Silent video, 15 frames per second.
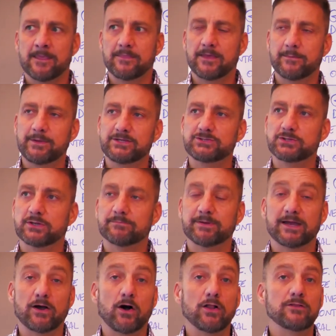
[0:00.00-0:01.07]
That means you can
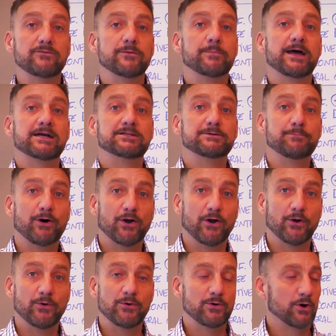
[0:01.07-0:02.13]
pay all of it back
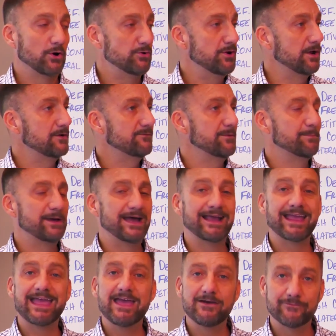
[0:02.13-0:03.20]
tomorrow or none of it
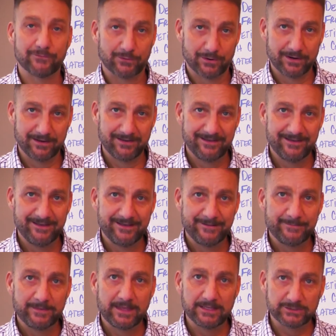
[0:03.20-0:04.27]
back ever.
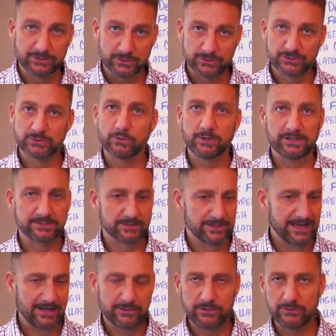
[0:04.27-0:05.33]
It's your choice on
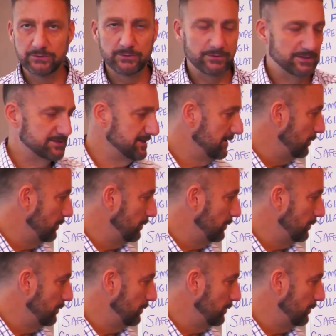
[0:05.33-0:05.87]
how you do this.